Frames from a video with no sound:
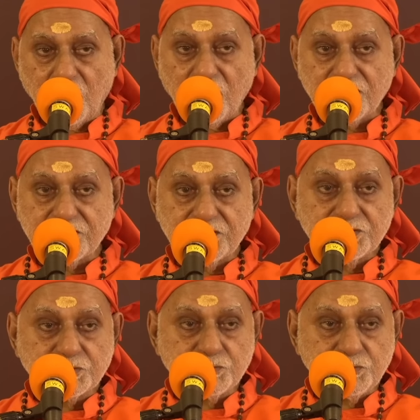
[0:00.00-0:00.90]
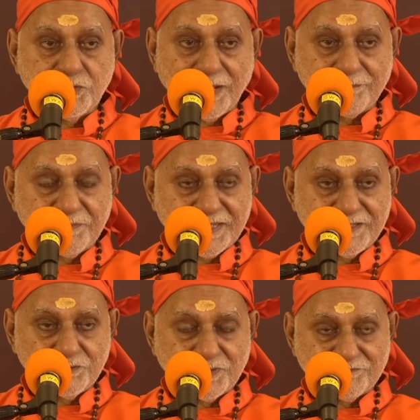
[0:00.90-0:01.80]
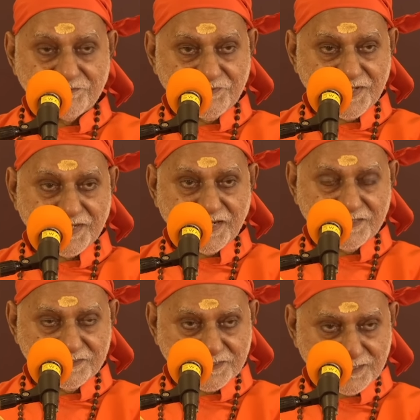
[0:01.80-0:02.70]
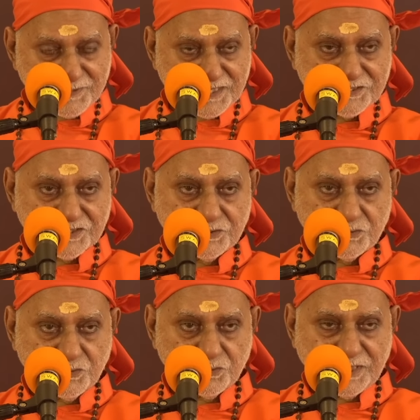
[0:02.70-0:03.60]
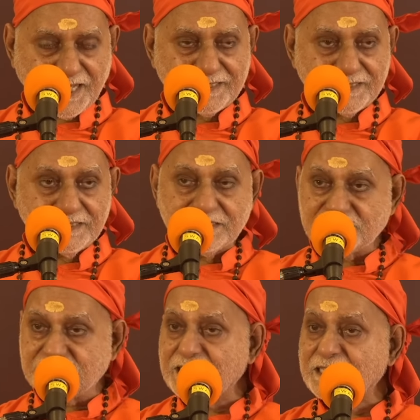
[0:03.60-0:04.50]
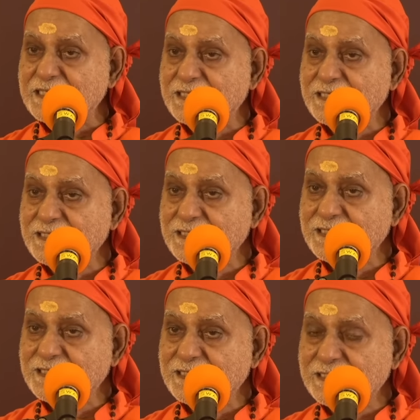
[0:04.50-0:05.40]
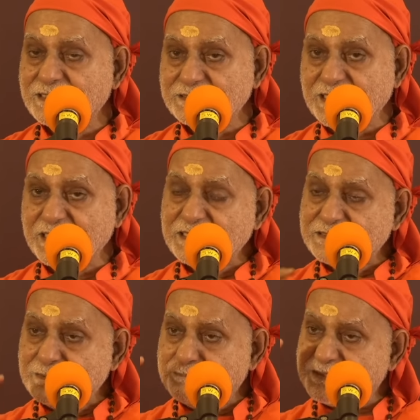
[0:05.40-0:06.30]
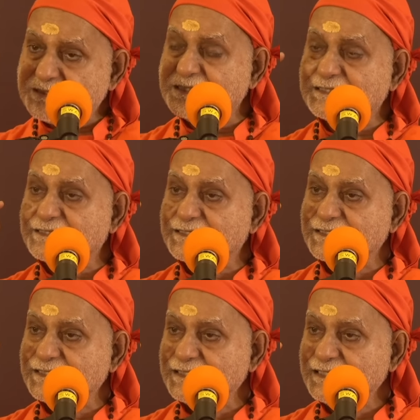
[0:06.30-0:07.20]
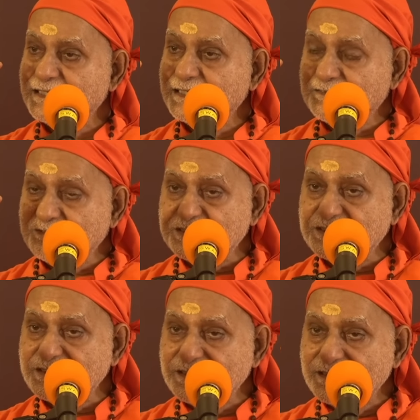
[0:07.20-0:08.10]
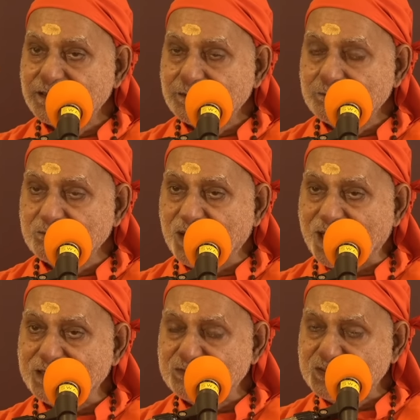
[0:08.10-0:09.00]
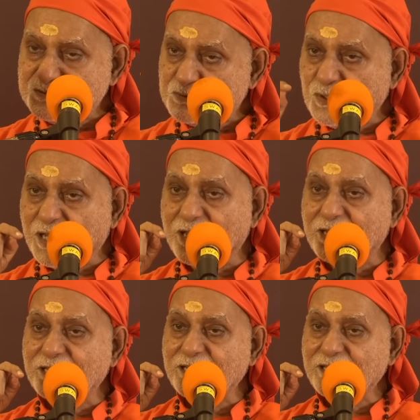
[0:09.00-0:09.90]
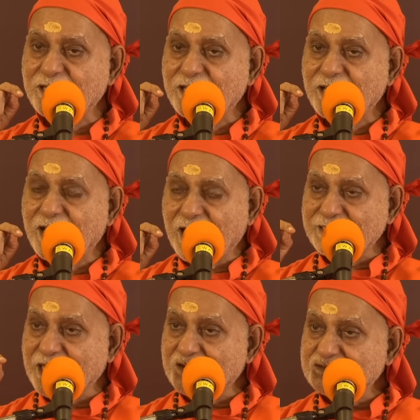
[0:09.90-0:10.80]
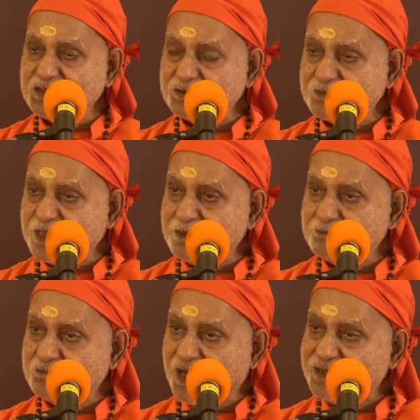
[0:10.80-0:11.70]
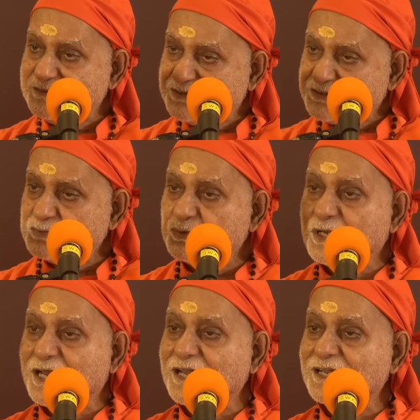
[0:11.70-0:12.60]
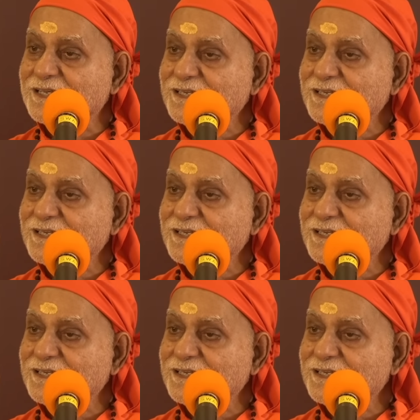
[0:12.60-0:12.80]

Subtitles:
or should you apply your viveka discrimination to know that, see, there is a presence which manifests sukha and after some time manifests dukkha.